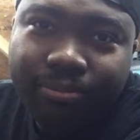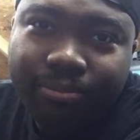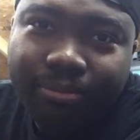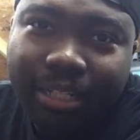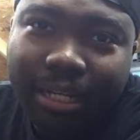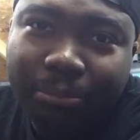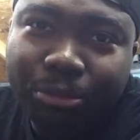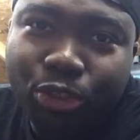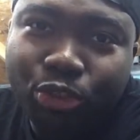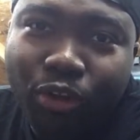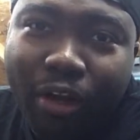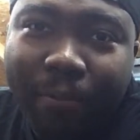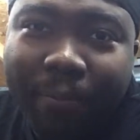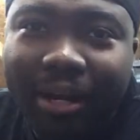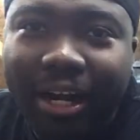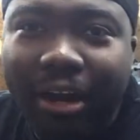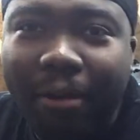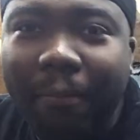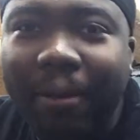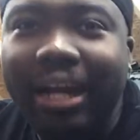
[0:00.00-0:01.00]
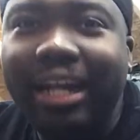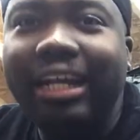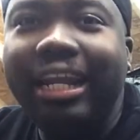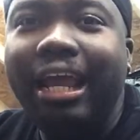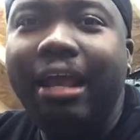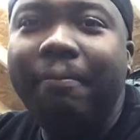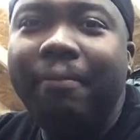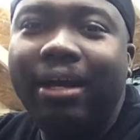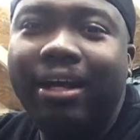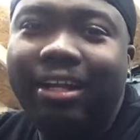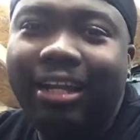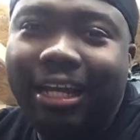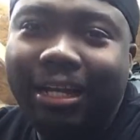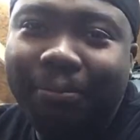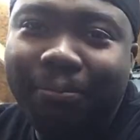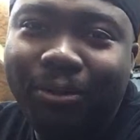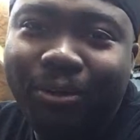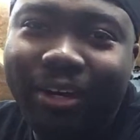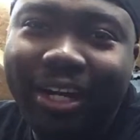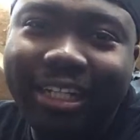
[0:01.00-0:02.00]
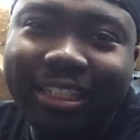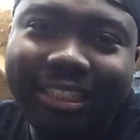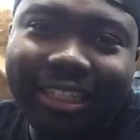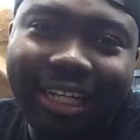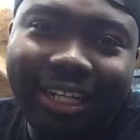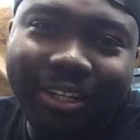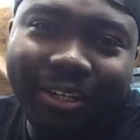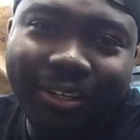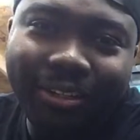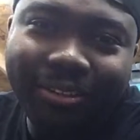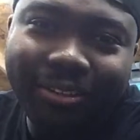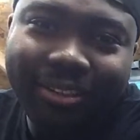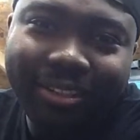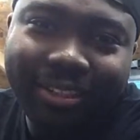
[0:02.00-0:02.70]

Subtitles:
I'm screaming everybody's name out like I'm crazy. I know.